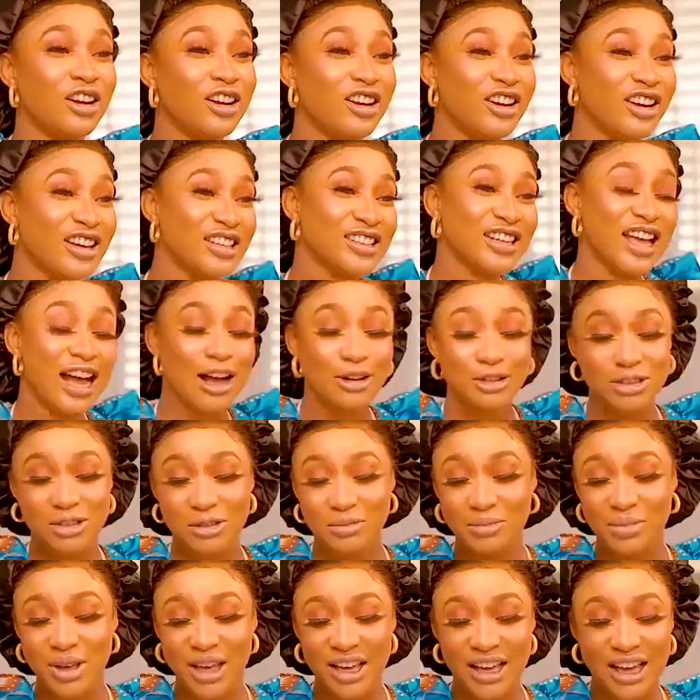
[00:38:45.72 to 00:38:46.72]
and learned how
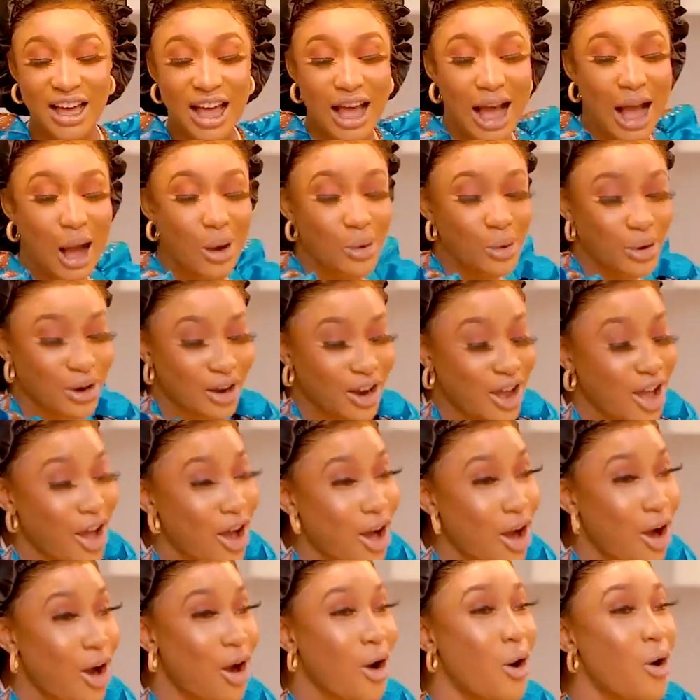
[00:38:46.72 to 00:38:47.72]
to make our
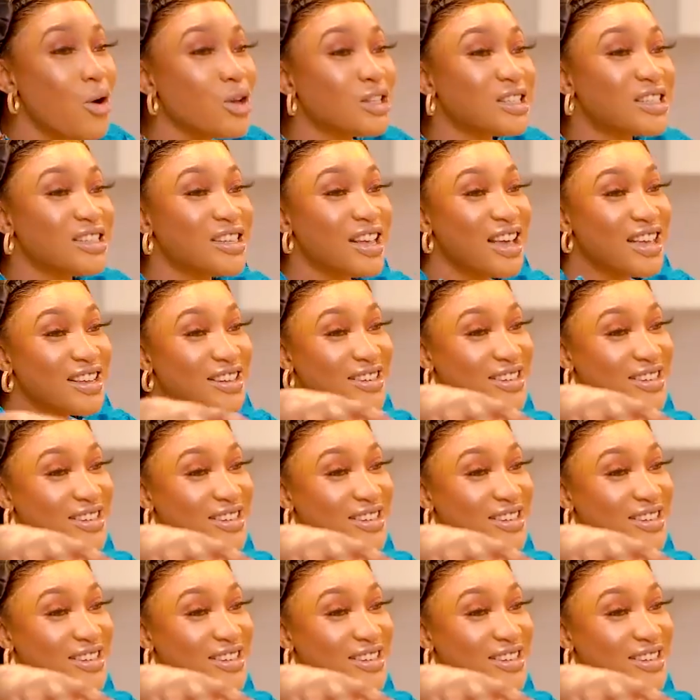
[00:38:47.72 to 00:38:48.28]
oats